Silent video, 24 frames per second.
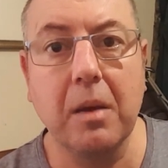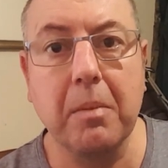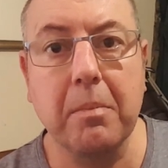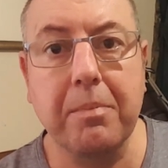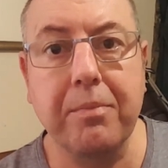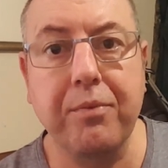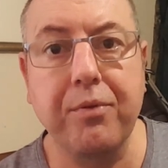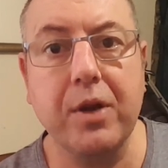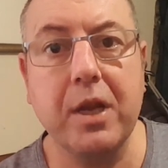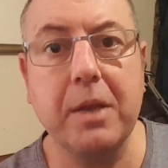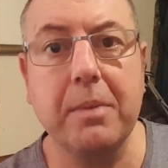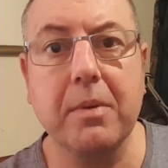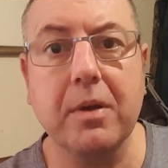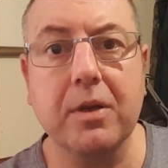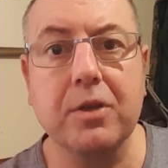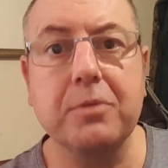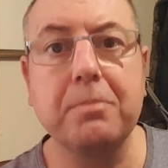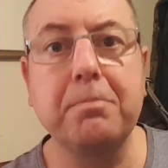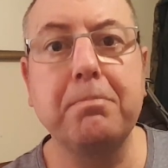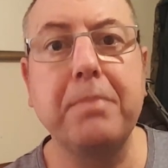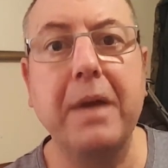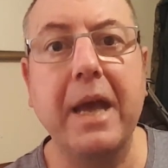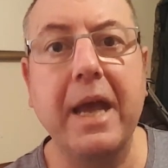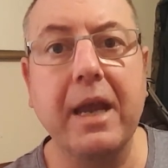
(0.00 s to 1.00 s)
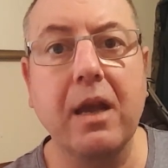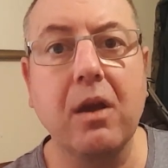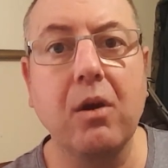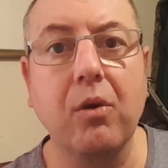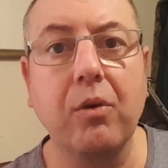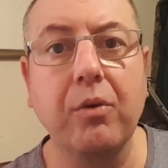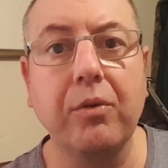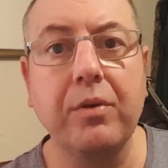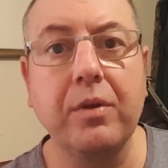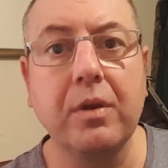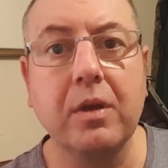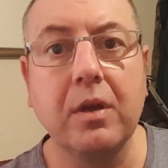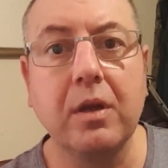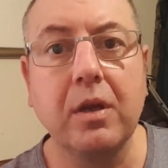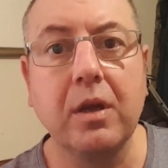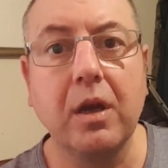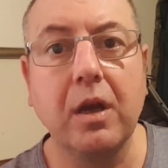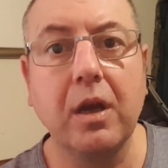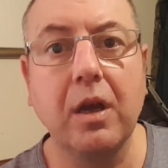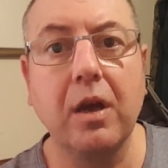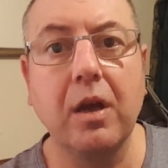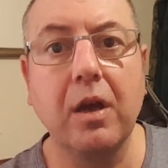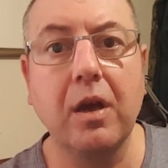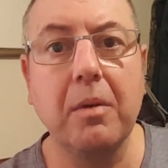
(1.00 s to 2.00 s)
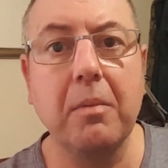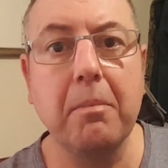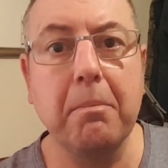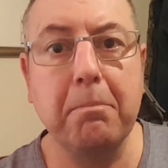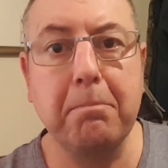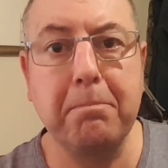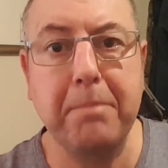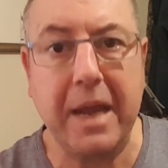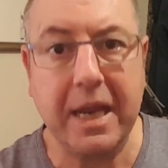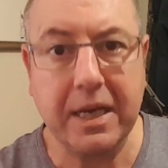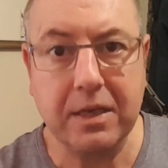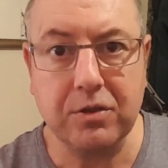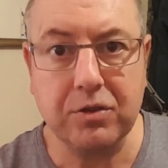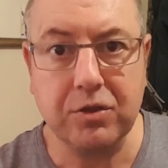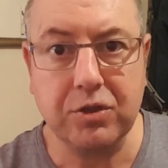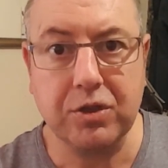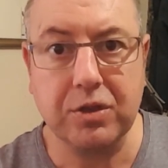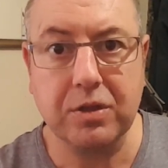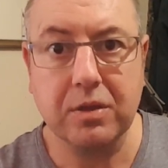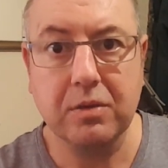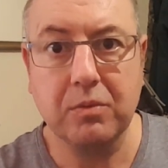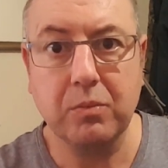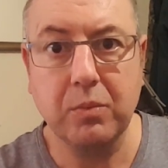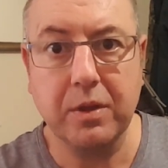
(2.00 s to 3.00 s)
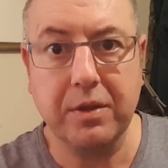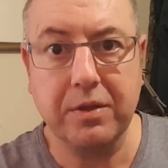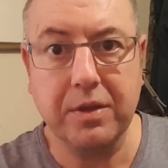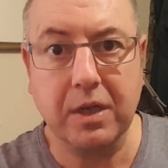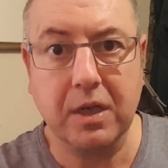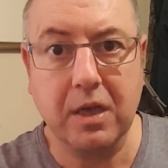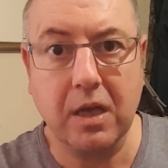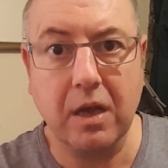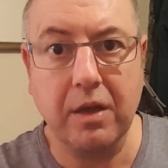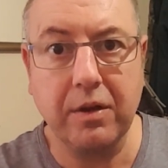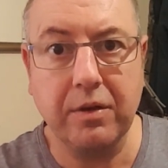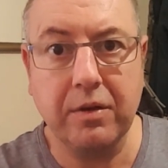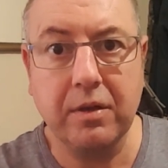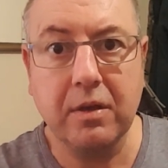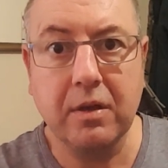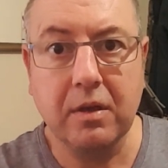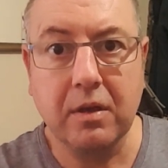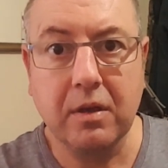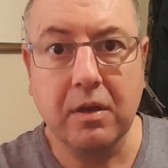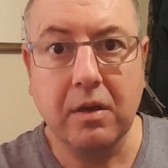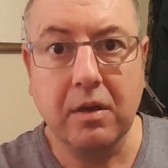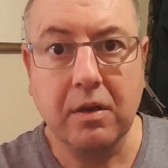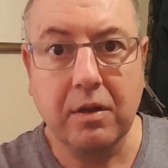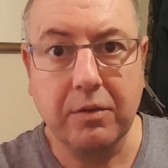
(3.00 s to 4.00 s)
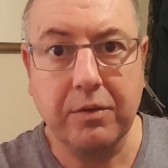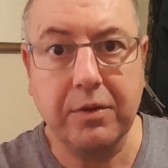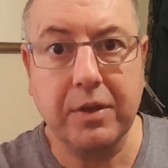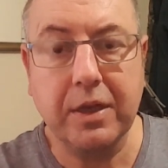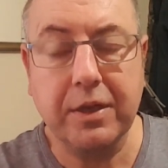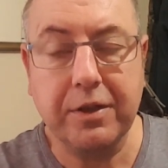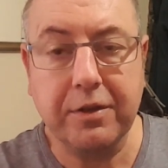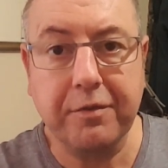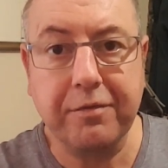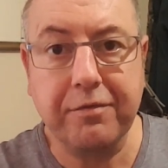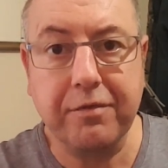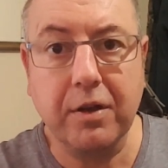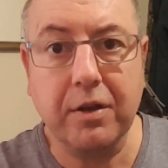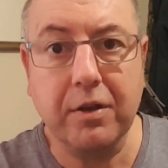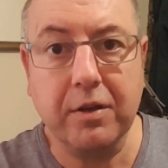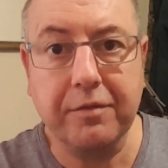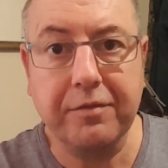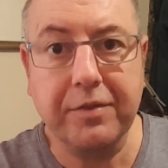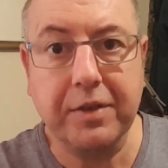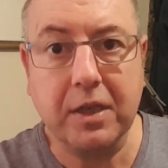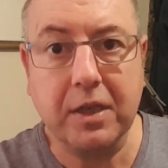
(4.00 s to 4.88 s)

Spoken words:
pretty much bang on, benched with the gun, the front of the